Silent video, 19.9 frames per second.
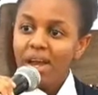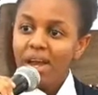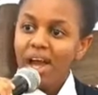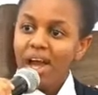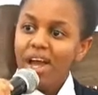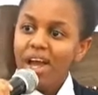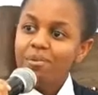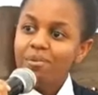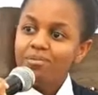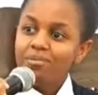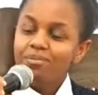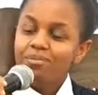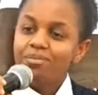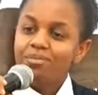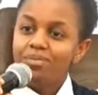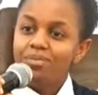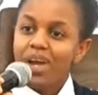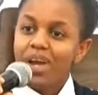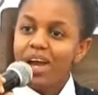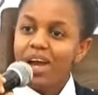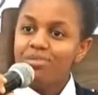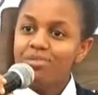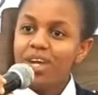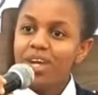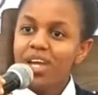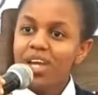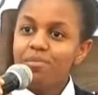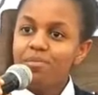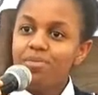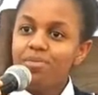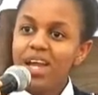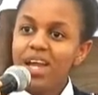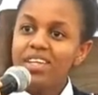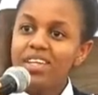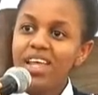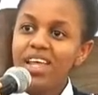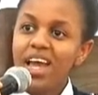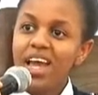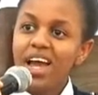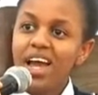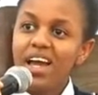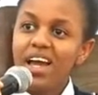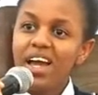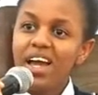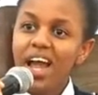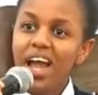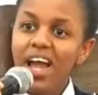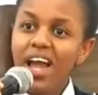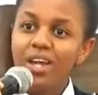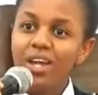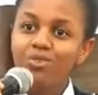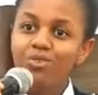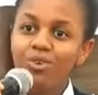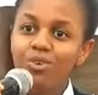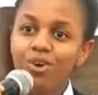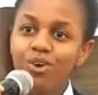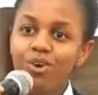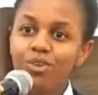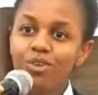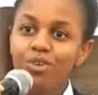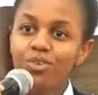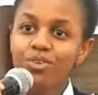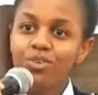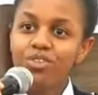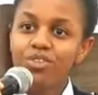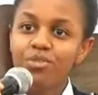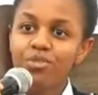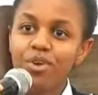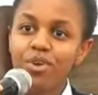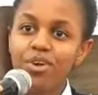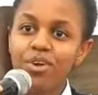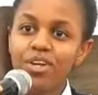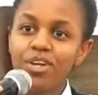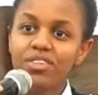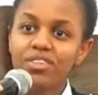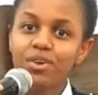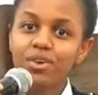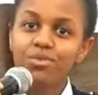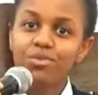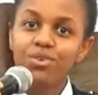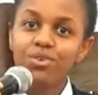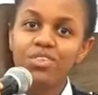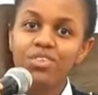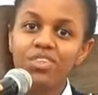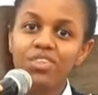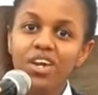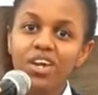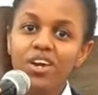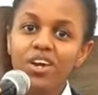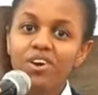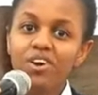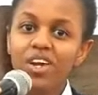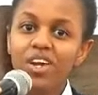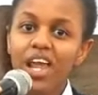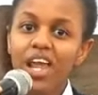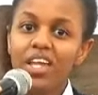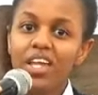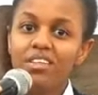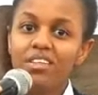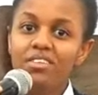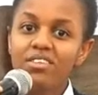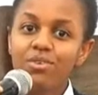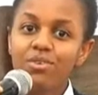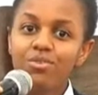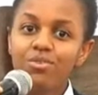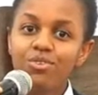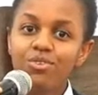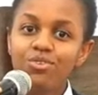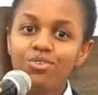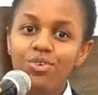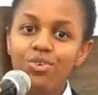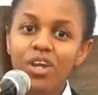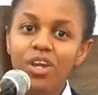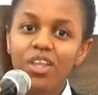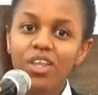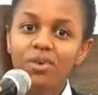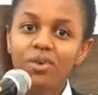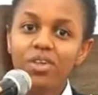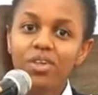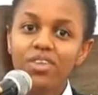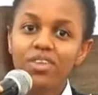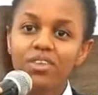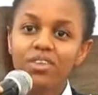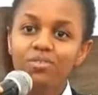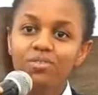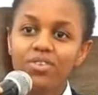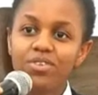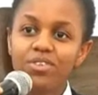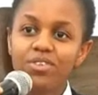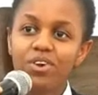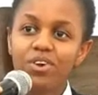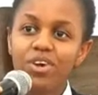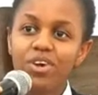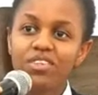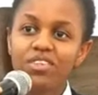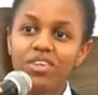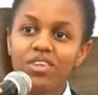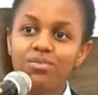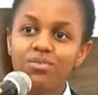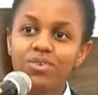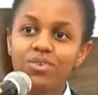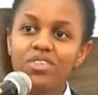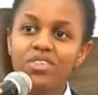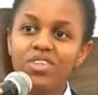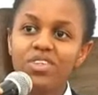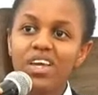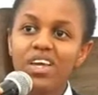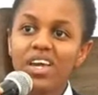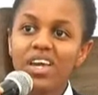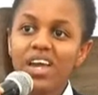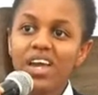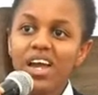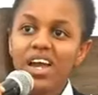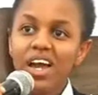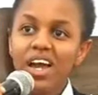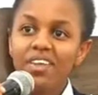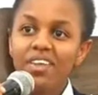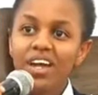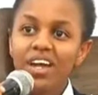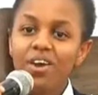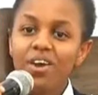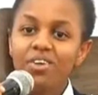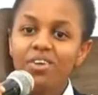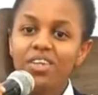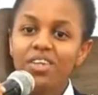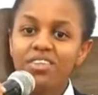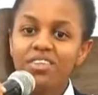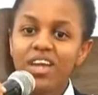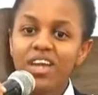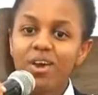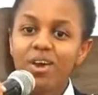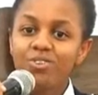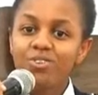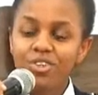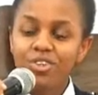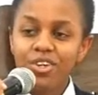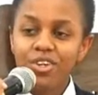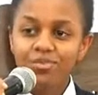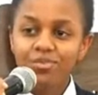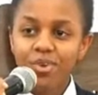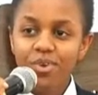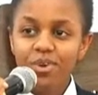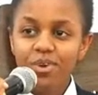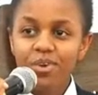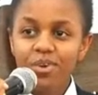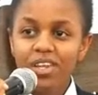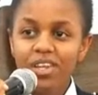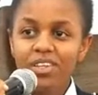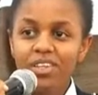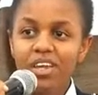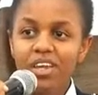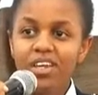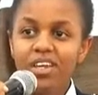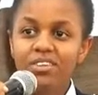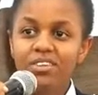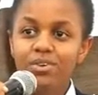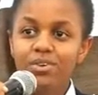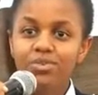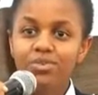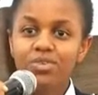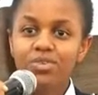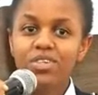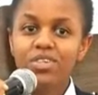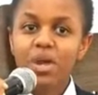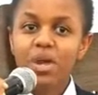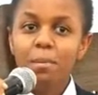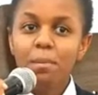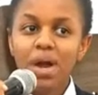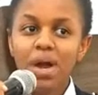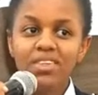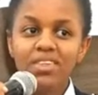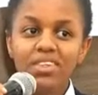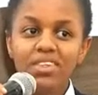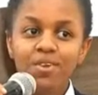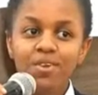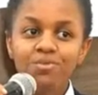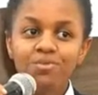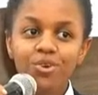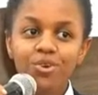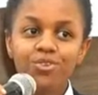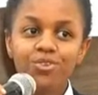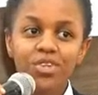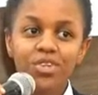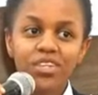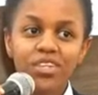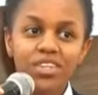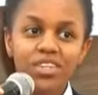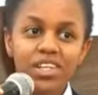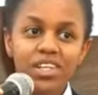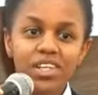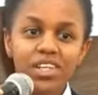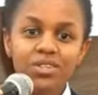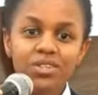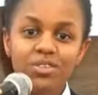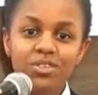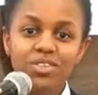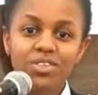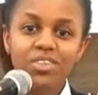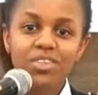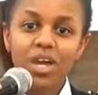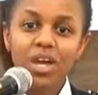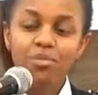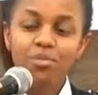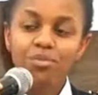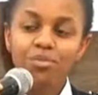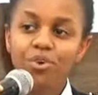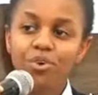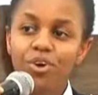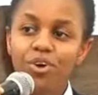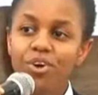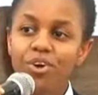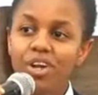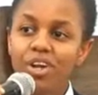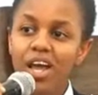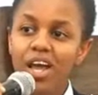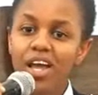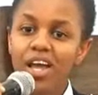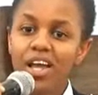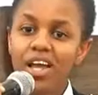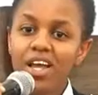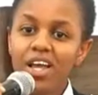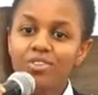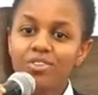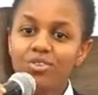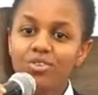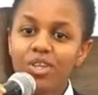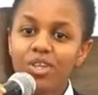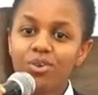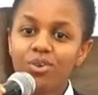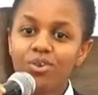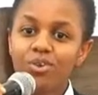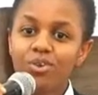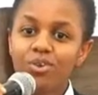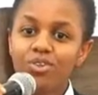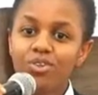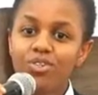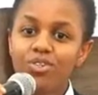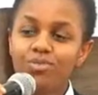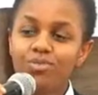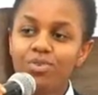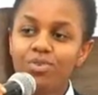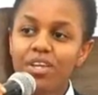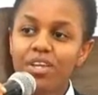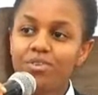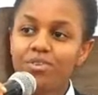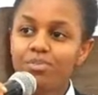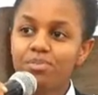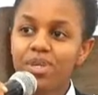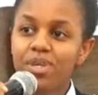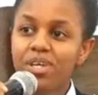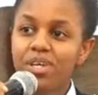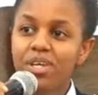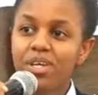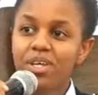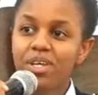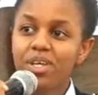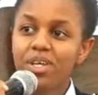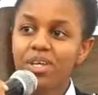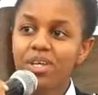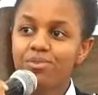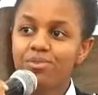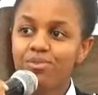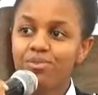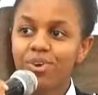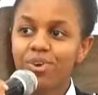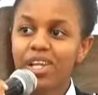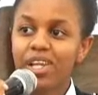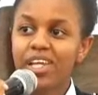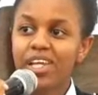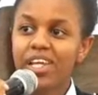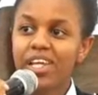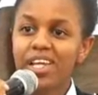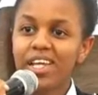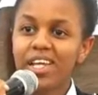After I applied there, I had to go through several interviews, online interviews, together with physical interviews. I thank God that I also did very well in the interviews, but unfortunately, it was the time of Corona, so they could not fund me fully.